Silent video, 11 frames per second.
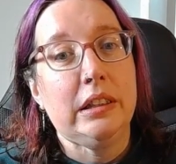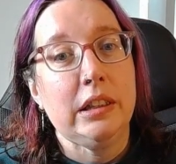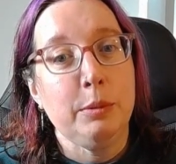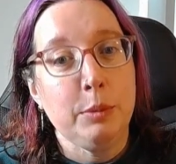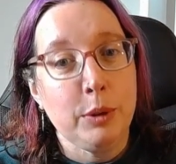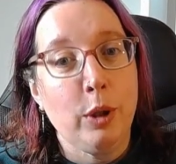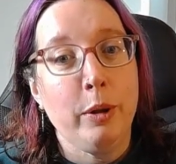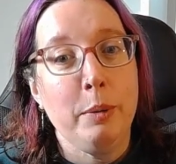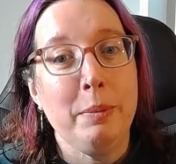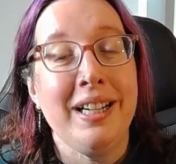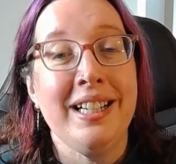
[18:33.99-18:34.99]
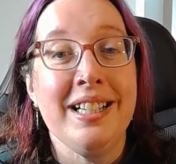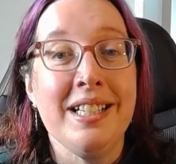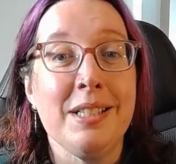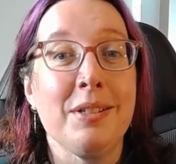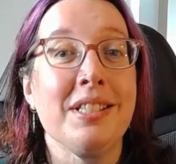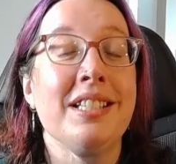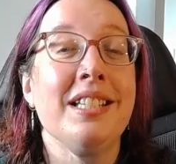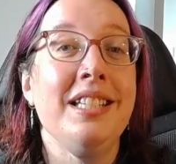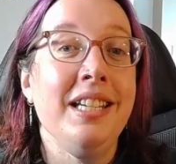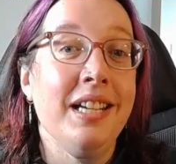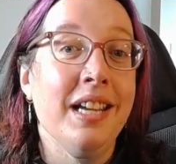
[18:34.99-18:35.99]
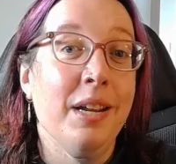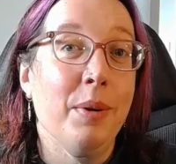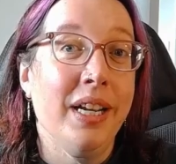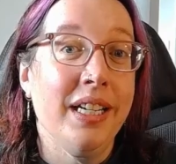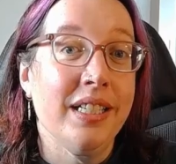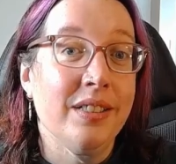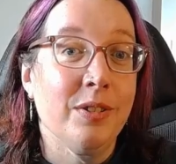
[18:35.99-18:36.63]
I'm sorry, but it is, because it's a DK weight